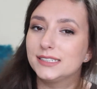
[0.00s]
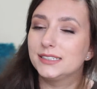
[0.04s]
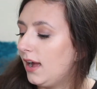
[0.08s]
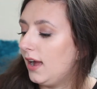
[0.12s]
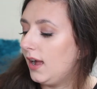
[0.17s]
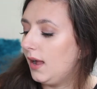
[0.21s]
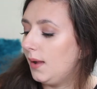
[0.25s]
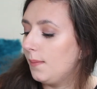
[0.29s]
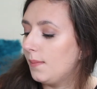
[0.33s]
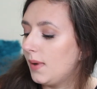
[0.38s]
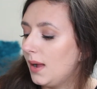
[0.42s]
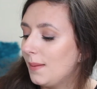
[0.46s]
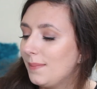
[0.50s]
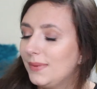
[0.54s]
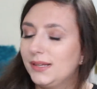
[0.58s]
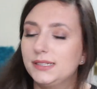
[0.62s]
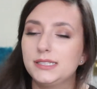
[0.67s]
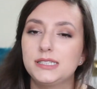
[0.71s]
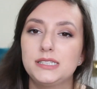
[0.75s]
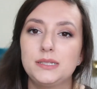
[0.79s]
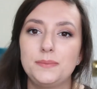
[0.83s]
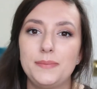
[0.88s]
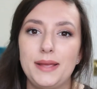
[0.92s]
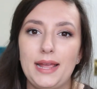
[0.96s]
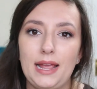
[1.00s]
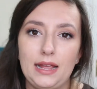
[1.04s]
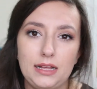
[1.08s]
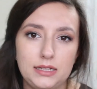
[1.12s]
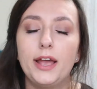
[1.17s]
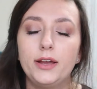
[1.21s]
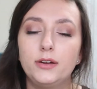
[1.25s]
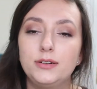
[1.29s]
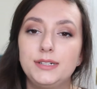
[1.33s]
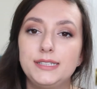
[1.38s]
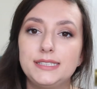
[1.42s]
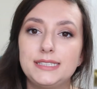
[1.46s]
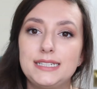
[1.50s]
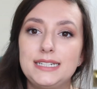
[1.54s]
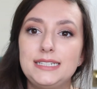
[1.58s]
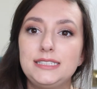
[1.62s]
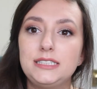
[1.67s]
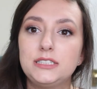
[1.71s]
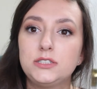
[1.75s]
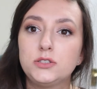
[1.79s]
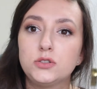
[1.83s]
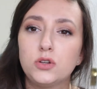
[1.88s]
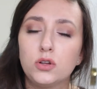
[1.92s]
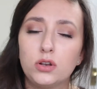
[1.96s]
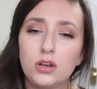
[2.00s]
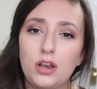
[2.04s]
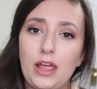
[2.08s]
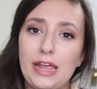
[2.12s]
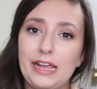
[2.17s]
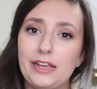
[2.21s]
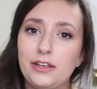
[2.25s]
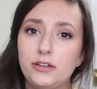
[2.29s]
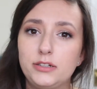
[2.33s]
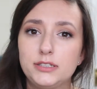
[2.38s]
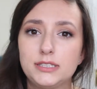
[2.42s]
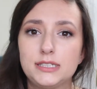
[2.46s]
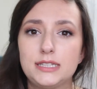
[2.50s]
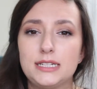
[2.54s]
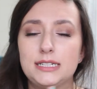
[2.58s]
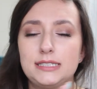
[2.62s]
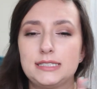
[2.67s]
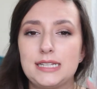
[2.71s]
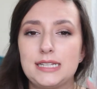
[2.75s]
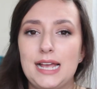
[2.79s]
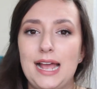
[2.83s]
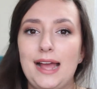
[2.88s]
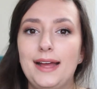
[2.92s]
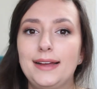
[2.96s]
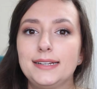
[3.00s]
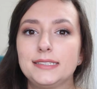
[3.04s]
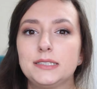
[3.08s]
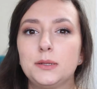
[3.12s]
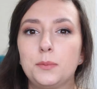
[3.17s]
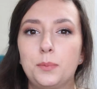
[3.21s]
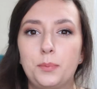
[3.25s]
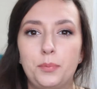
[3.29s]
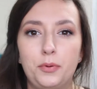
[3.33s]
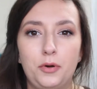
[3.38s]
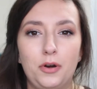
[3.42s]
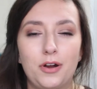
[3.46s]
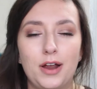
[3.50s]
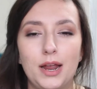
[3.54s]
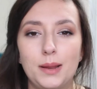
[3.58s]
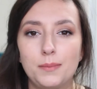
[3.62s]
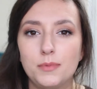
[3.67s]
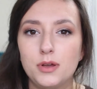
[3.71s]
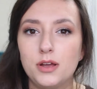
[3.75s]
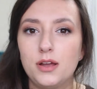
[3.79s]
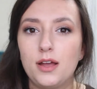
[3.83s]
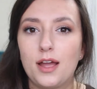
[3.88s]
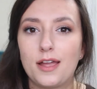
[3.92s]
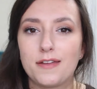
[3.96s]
I must admit, I honestly did not like using this as a primer.